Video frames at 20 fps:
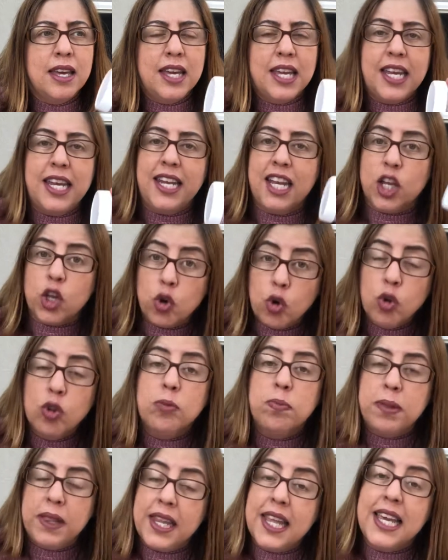in a cool
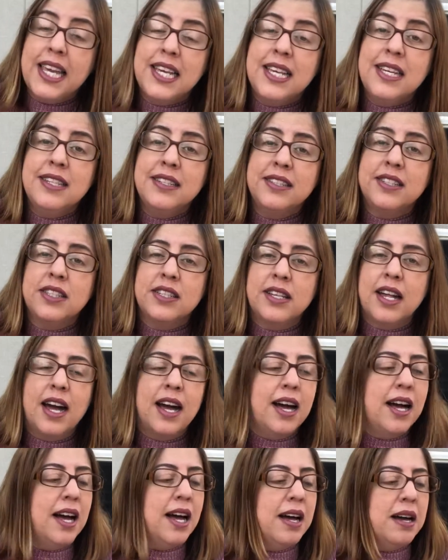place
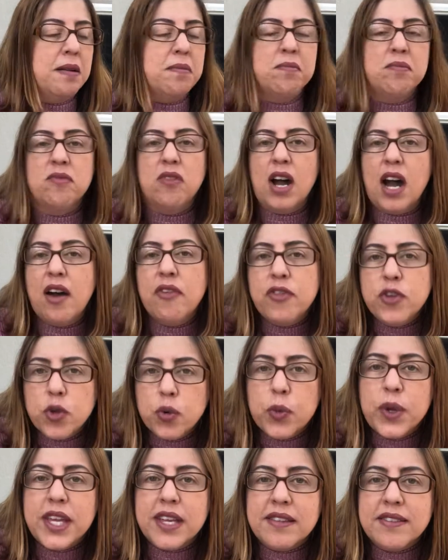a few
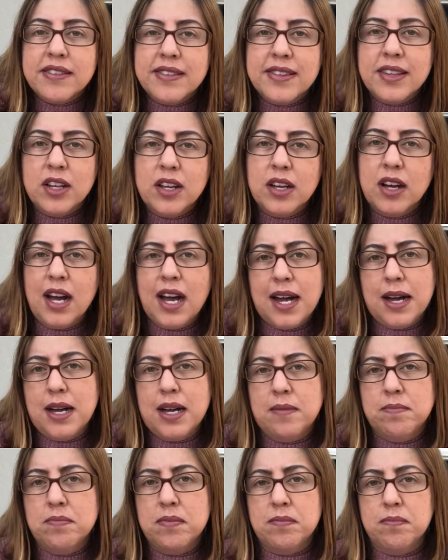weeks.
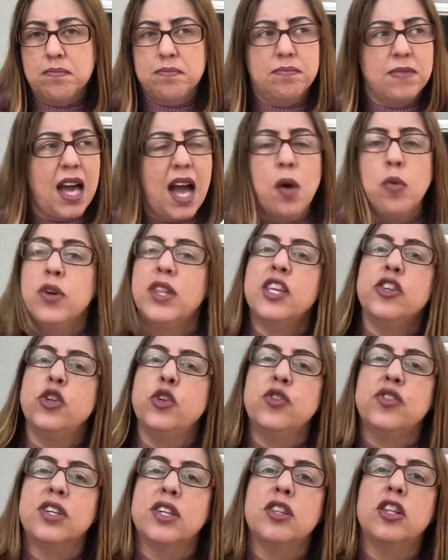I wouldn't
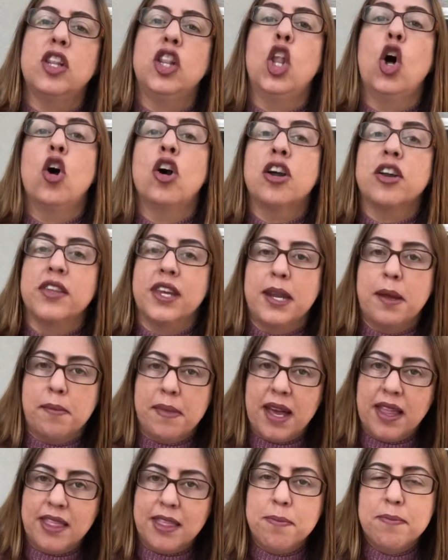use it longer than a
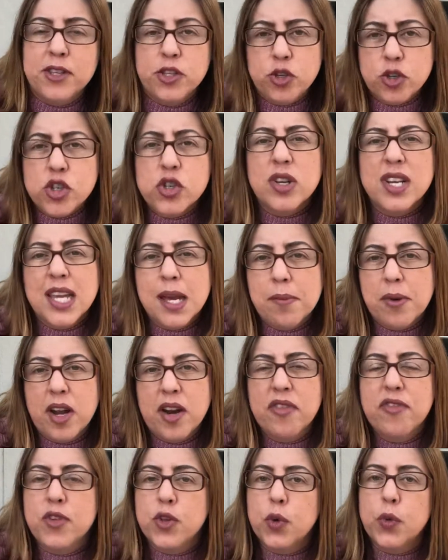month, but usually about a
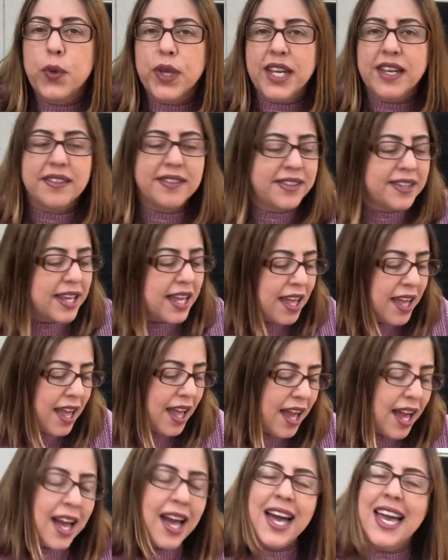few weeks,
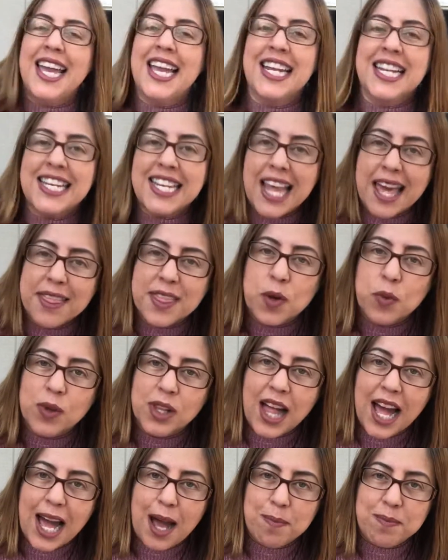and nothing will
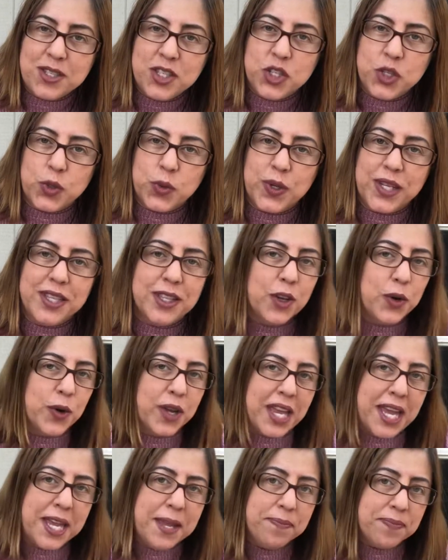happen to it,
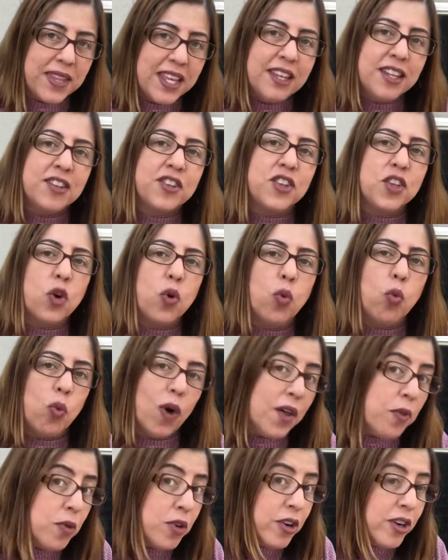okay? So
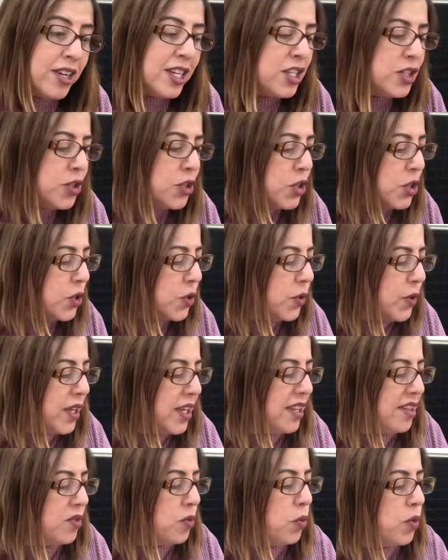what we're going to do
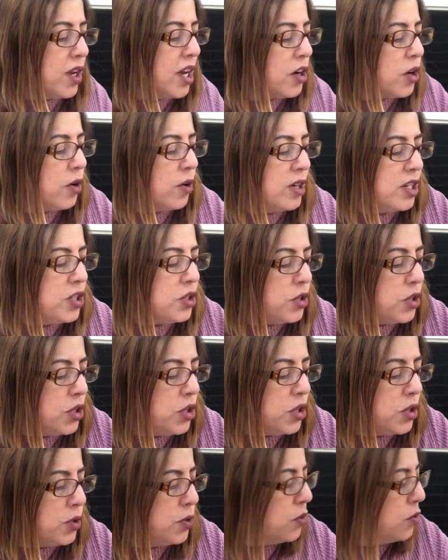is we are going to
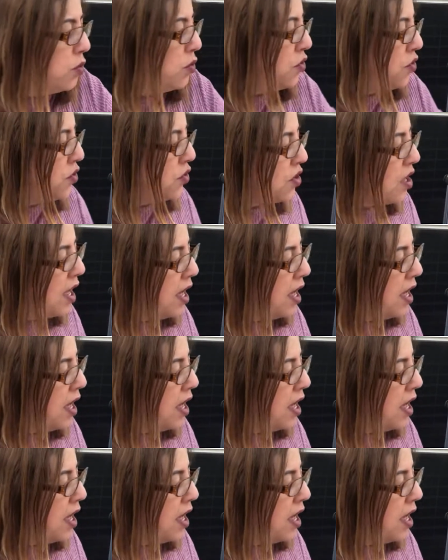use